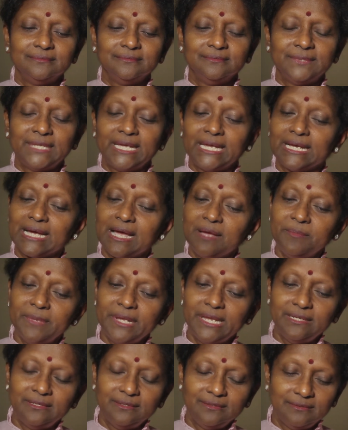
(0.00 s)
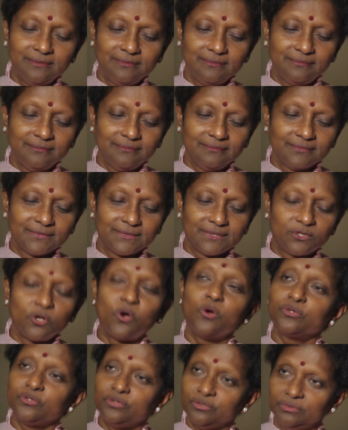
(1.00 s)
they come and
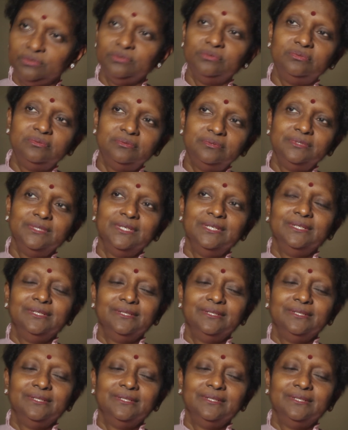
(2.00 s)
talk to you